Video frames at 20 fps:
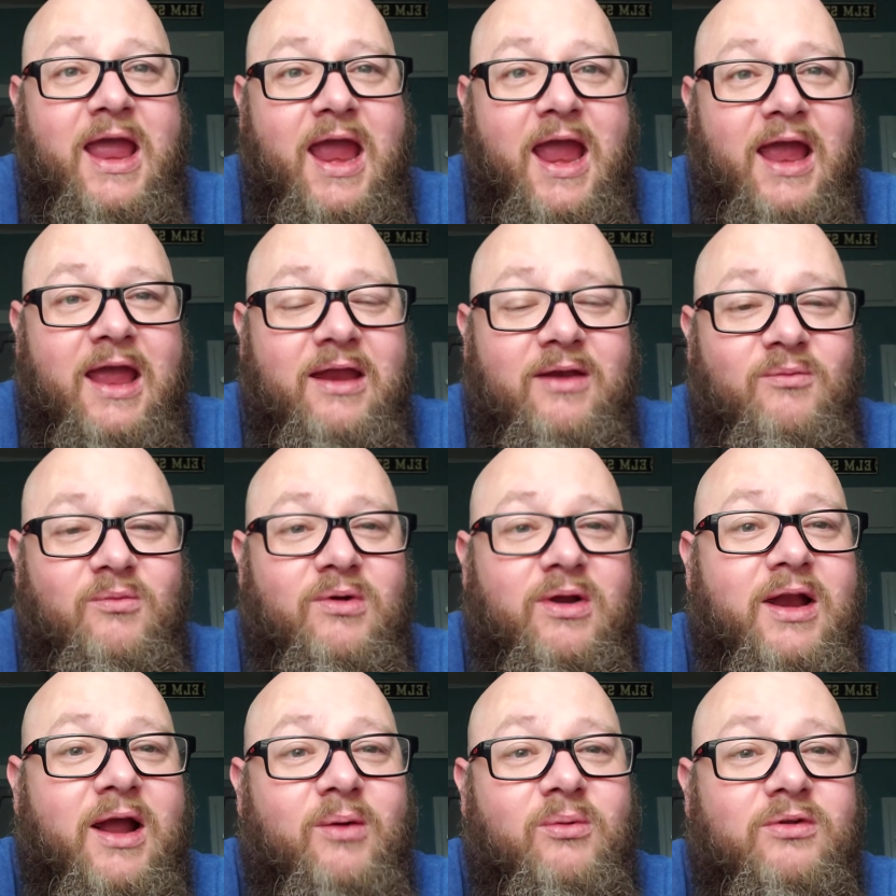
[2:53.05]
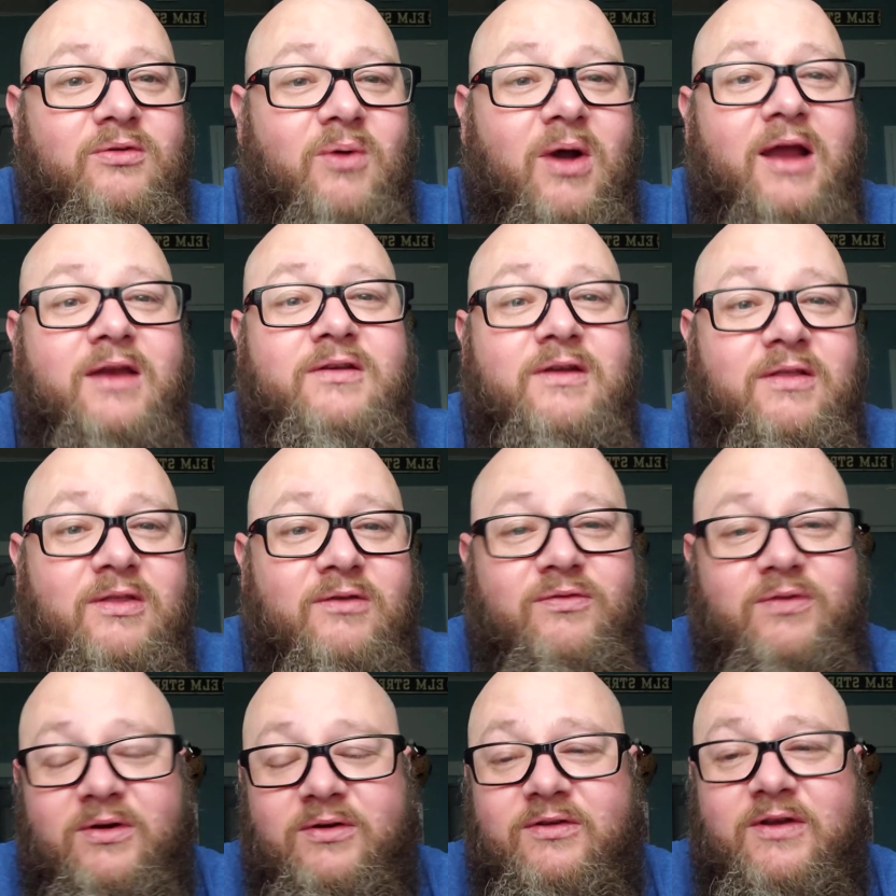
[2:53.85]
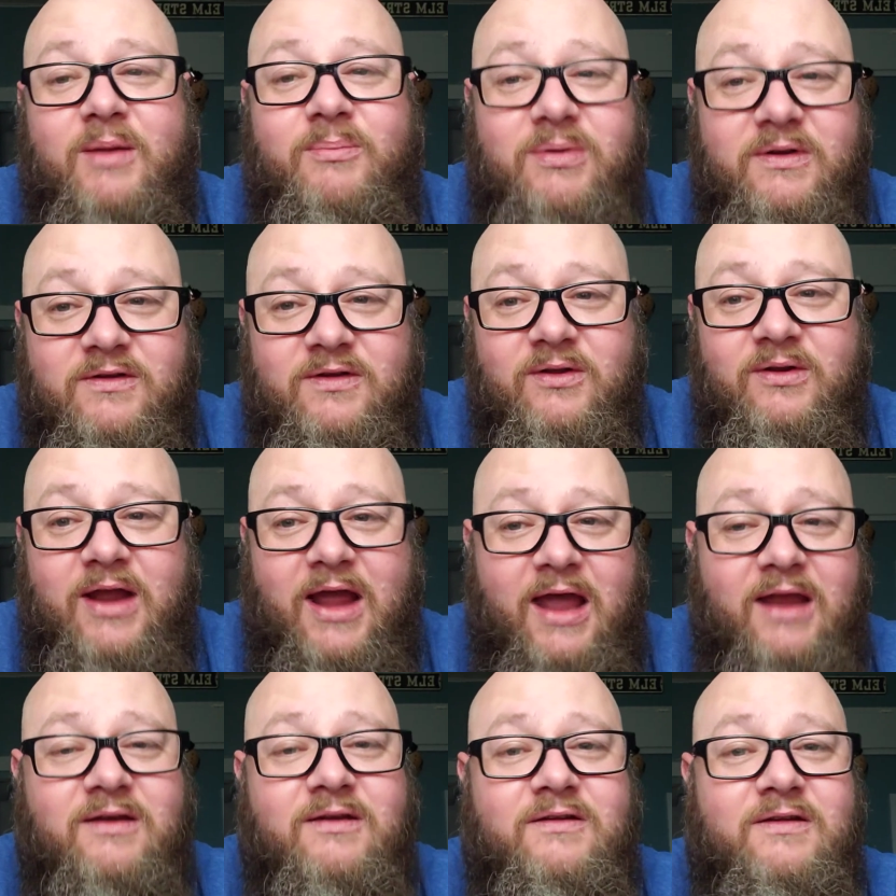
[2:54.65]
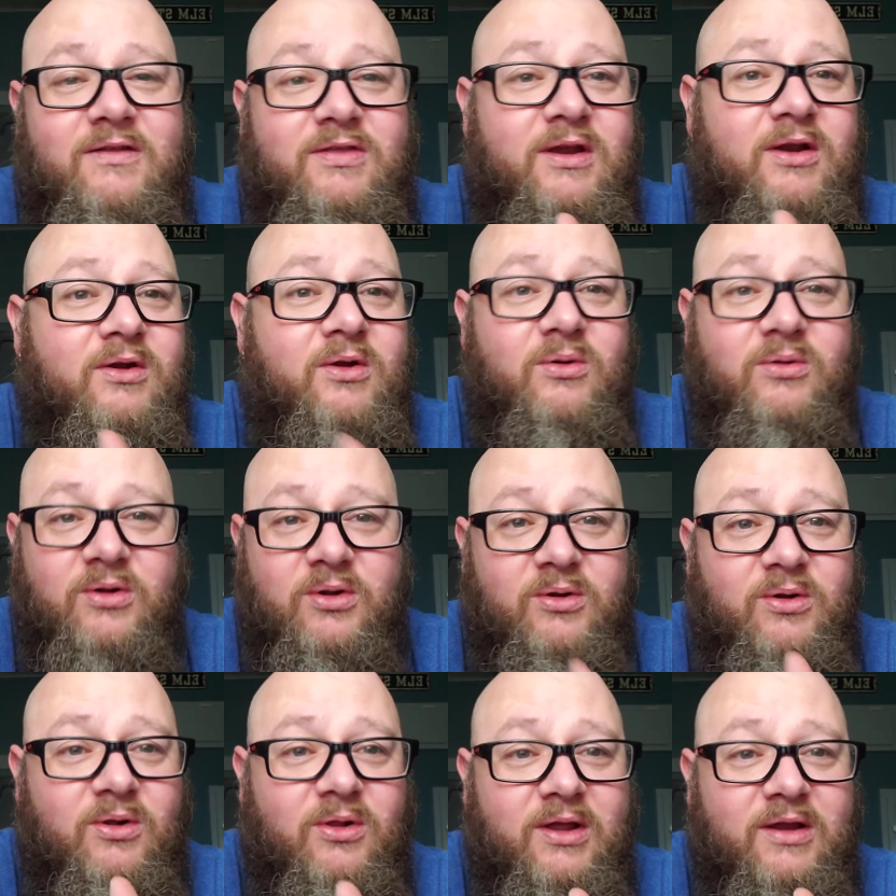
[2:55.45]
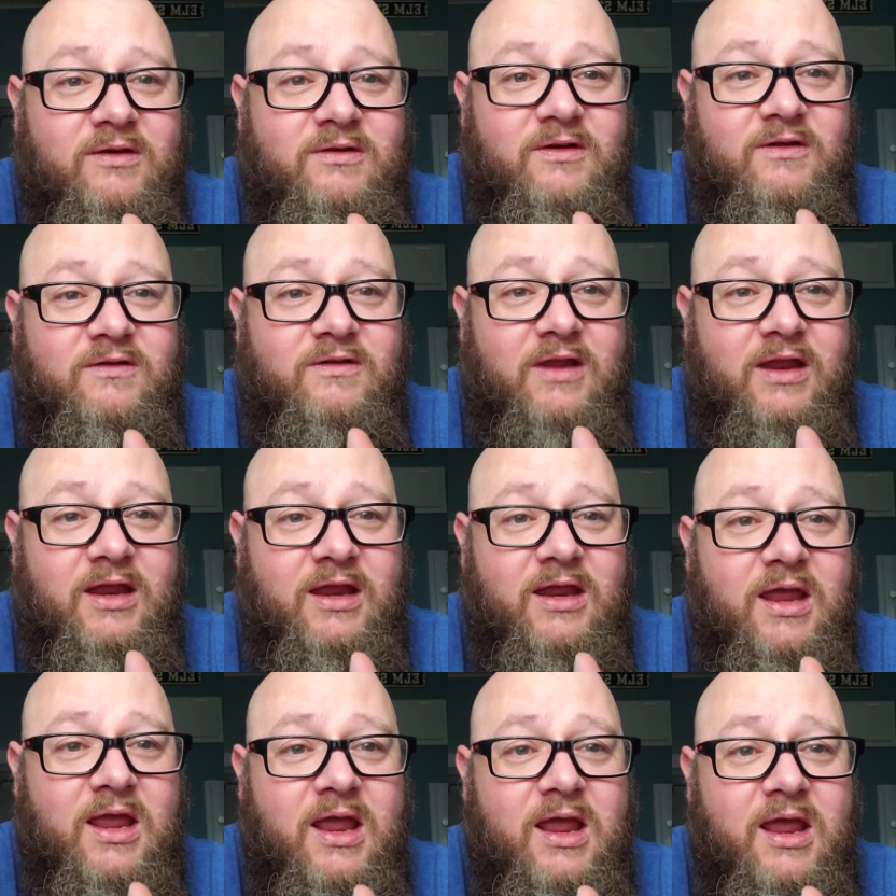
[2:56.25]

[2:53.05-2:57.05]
And when I was watching the first episode, I had to sit there and go Google it to see,